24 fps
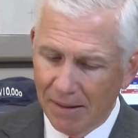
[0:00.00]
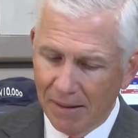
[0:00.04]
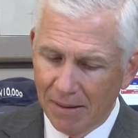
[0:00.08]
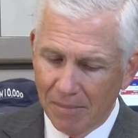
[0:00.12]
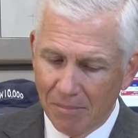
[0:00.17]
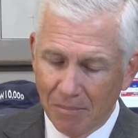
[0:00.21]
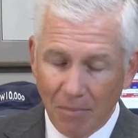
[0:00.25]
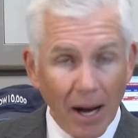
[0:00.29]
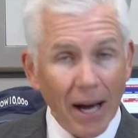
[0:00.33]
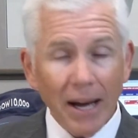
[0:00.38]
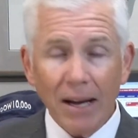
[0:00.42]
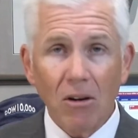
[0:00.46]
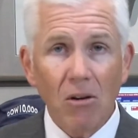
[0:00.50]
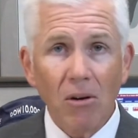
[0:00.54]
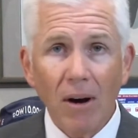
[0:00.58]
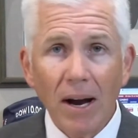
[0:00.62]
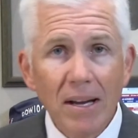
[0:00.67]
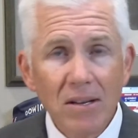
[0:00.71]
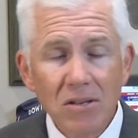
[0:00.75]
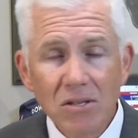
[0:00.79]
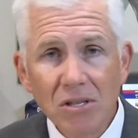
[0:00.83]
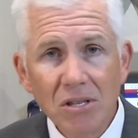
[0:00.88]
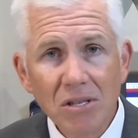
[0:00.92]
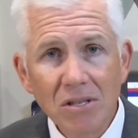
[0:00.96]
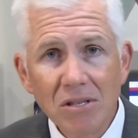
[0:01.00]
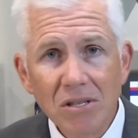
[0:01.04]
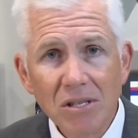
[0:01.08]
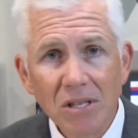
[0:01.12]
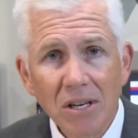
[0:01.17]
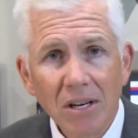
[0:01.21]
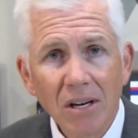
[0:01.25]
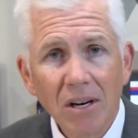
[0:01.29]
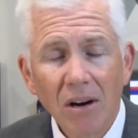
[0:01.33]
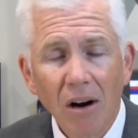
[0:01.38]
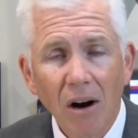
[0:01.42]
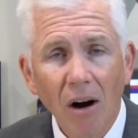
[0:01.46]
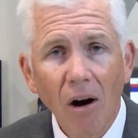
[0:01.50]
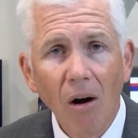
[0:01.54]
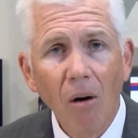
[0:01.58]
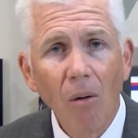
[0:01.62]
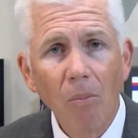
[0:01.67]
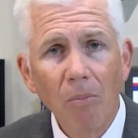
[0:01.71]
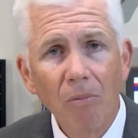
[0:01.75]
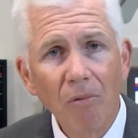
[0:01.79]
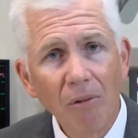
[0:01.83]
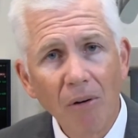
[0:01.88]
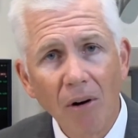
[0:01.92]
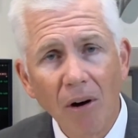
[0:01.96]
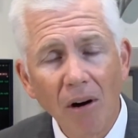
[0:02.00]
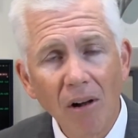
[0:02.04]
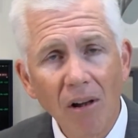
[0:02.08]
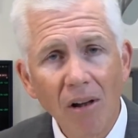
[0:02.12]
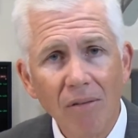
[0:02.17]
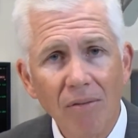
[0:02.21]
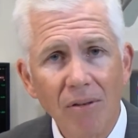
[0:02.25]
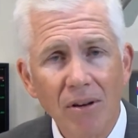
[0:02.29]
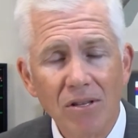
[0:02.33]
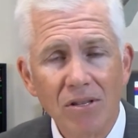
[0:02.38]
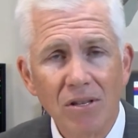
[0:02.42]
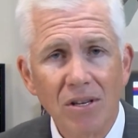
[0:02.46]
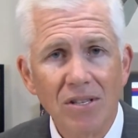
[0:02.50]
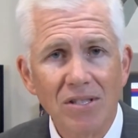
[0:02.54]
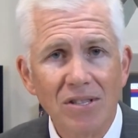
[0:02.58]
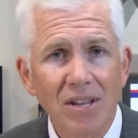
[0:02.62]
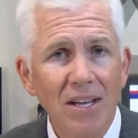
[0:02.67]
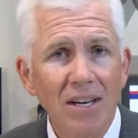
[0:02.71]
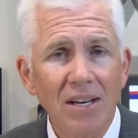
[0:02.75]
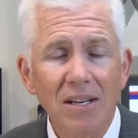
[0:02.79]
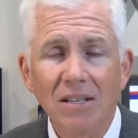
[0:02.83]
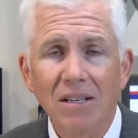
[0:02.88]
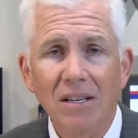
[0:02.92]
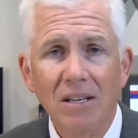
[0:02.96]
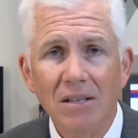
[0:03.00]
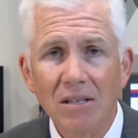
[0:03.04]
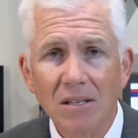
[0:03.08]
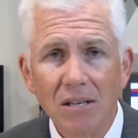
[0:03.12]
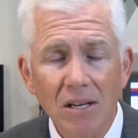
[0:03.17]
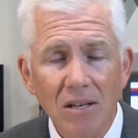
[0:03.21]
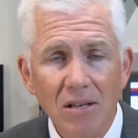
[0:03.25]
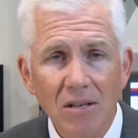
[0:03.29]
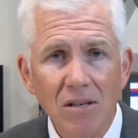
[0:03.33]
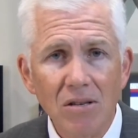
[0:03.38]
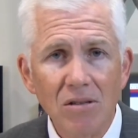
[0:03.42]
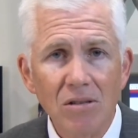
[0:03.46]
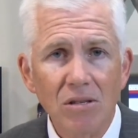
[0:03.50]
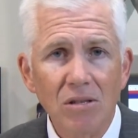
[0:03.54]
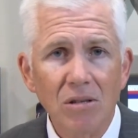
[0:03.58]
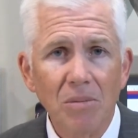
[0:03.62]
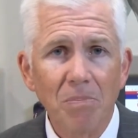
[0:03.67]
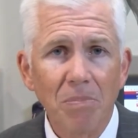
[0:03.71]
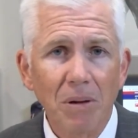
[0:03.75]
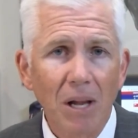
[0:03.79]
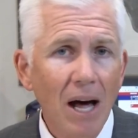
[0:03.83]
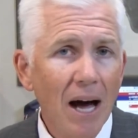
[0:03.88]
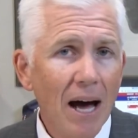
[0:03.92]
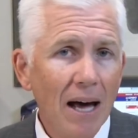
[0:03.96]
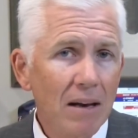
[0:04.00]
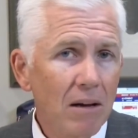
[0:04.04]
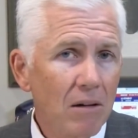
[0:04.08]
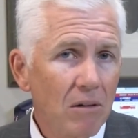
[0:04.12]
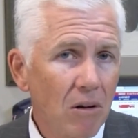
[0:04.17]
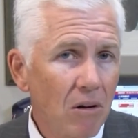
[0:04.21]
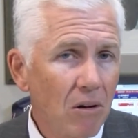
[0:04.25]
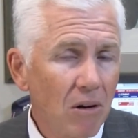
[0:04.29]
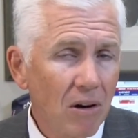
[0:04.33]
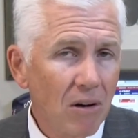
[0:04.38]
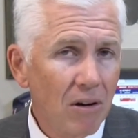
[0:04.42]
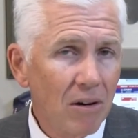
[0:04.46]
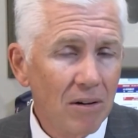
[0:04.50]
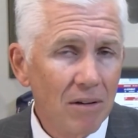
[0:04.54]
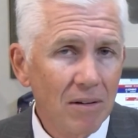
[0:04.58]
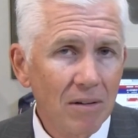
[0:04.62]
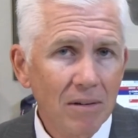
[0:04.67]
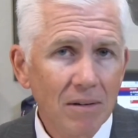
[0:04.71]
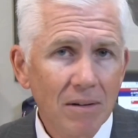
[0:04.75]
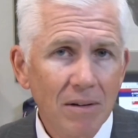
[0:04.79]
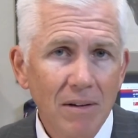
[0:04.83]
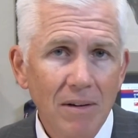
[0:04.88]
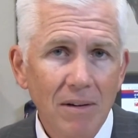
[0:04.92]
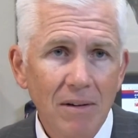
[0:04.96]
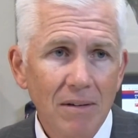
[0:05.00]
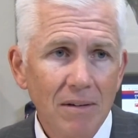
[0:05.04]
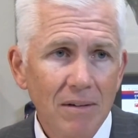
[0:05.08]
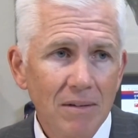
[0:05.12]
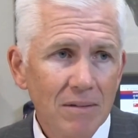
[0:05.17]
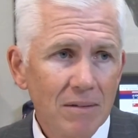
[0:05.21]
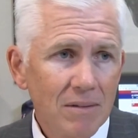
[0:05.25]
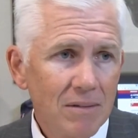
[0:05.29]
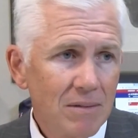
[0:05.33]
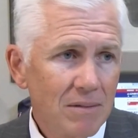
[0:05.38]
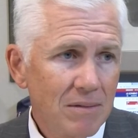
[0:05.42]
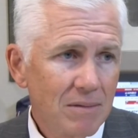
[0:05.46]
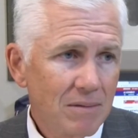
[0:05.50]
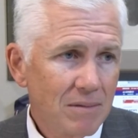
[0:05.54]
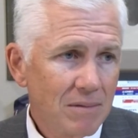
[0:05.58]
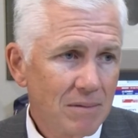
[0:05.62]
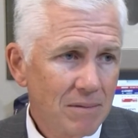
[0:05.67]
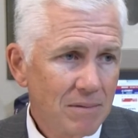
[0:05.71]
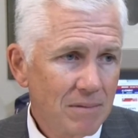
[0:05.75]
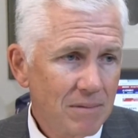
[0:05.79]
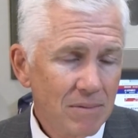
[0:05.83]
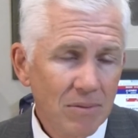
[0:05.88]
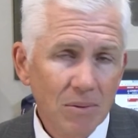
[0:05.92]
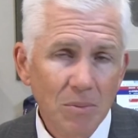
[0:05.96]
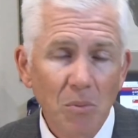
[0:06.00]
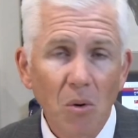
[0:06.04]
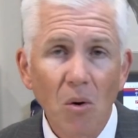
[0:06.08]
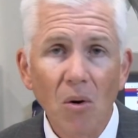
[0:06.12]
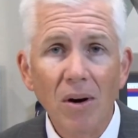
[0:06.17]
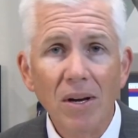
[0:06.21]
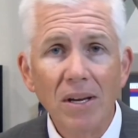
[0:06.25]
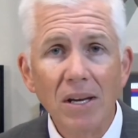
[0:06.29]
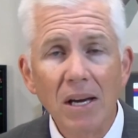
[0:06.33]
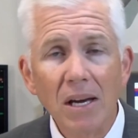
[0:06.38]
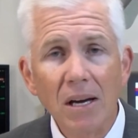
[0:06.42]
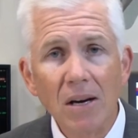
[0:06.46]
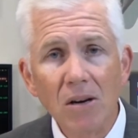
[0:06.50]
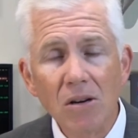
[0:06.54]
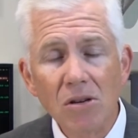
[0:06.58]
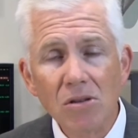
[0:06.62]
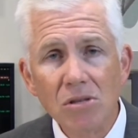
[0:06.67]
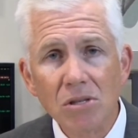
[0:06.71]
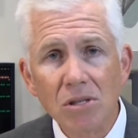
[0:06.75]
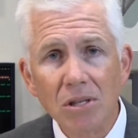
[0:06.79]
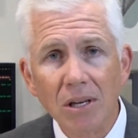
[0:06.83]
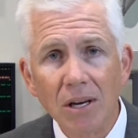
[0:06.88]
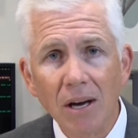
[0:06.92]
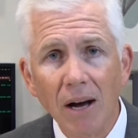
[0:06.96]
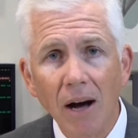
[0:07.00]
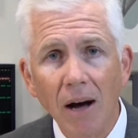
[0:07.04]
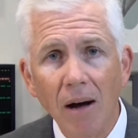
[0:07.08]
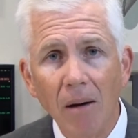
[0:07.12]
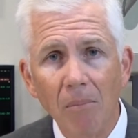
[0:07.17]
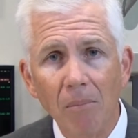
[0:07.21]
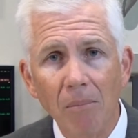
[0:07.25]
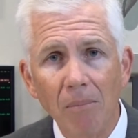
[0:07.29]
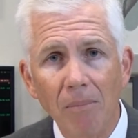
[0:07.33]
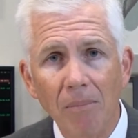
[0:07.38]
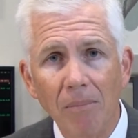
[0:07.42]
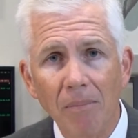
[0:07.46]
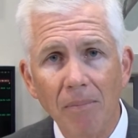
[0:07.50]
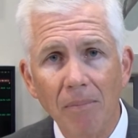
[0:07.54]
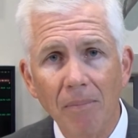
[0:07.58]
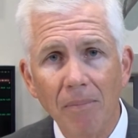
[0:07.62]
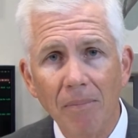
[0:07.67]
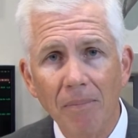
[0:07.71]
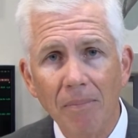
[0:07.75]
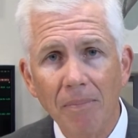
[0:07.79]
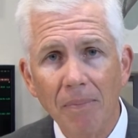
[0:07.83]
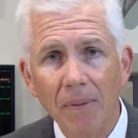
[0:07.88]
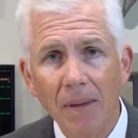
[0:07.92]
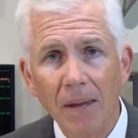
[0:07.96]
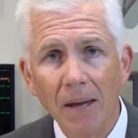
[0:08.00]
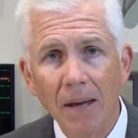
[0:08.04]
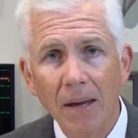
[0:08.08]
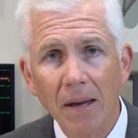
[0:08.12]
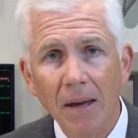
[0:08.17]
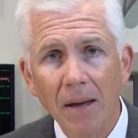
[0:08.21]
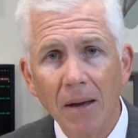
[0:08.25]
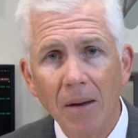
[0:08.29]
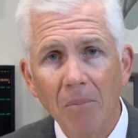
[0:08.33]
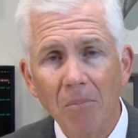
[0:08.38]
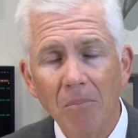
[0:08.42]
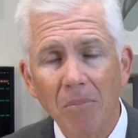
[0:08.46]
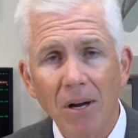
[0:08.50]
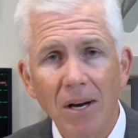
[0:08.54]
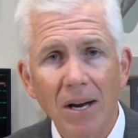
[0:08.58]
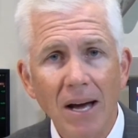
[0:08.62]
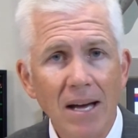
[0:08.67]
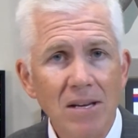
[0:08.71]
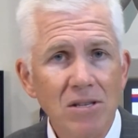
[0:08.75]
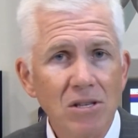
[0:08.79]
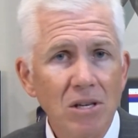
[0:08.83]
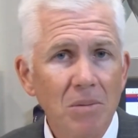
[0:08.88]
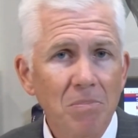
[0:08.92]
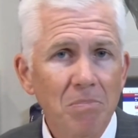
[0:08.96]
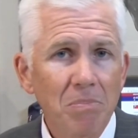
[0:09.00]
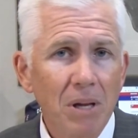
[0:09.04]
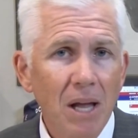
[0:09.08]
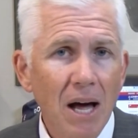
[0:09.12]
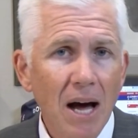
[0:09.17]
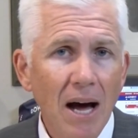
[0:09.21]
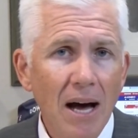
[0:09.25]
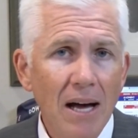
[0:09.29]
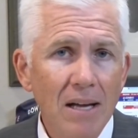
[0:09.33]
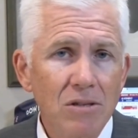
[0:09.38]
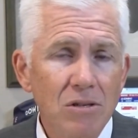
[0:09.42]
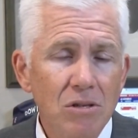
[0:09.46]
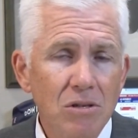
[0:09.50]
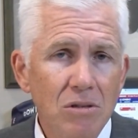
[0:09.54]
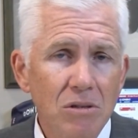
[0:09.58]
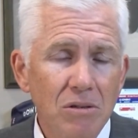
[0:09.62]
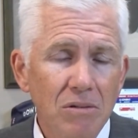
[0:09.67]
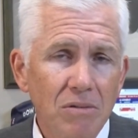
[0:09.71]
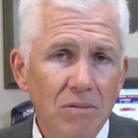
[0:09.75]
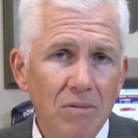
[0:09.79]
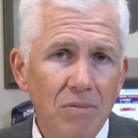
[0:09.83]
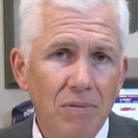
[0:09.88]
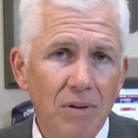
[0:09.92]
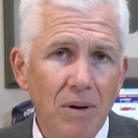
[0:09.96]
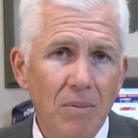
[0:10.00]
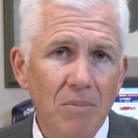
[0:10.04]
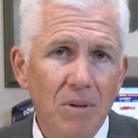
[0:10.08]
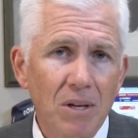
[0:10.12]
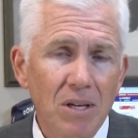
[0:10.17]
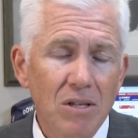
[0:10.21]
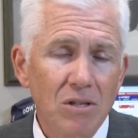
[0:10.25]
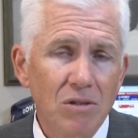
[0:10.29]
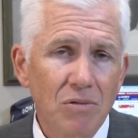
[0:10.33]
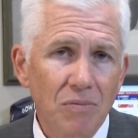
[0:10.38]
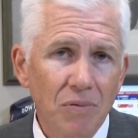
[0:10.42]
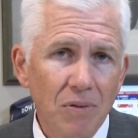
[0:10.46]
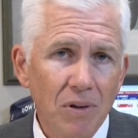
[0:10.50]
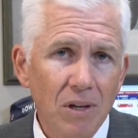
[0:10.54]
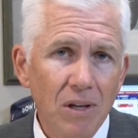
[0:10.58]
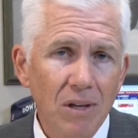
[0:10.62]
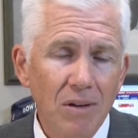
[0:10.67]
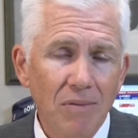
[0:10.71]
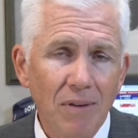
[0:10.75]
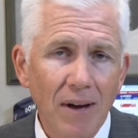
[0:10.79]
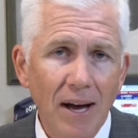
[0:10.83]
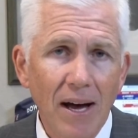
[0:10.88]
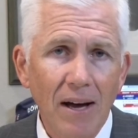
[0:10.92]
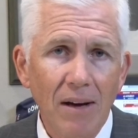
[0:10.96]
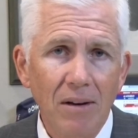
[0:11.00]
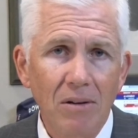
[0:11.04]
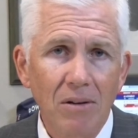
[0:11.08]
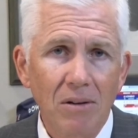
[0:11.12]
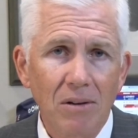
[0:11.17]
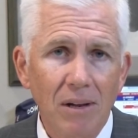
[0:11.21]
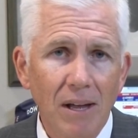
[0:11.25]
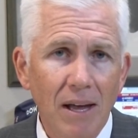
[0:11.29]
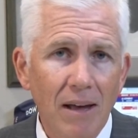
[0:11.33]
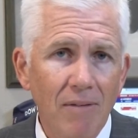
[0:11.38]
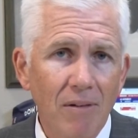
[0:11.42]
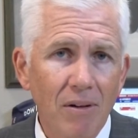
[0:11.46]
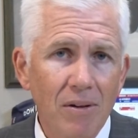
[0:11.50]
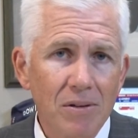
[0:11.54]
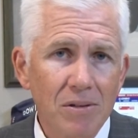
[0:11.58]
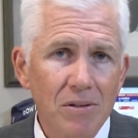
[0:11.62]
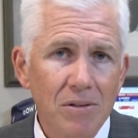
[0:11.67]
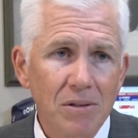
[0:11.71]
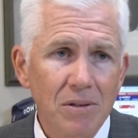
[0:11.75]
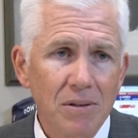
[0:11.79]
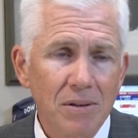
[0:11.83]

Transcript: My great sincere hope for all of us is that it continues to plod along for more years to come. But as it plods from these fully valued levels